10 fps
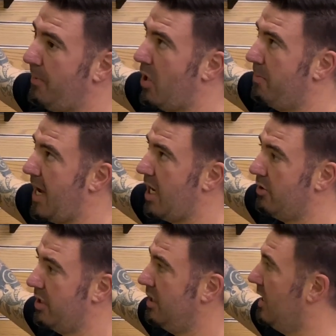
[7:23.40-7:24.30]
hour
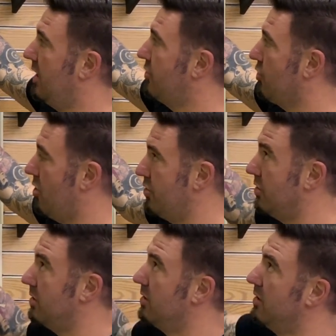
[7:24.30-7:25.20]
battery, and a
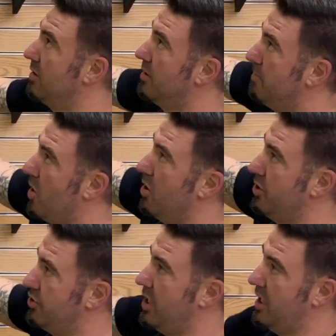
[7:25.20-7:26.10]
charger, the bar
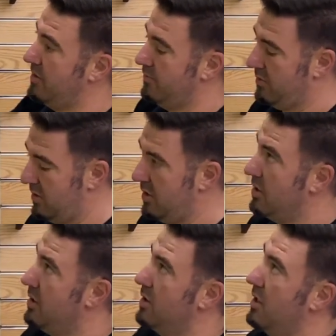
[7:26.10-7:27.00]
and chain.
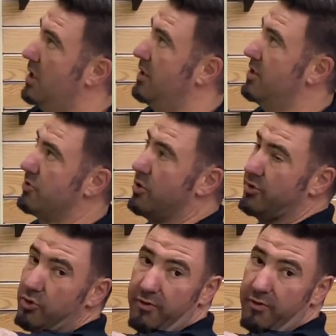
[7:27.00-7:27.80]
These are also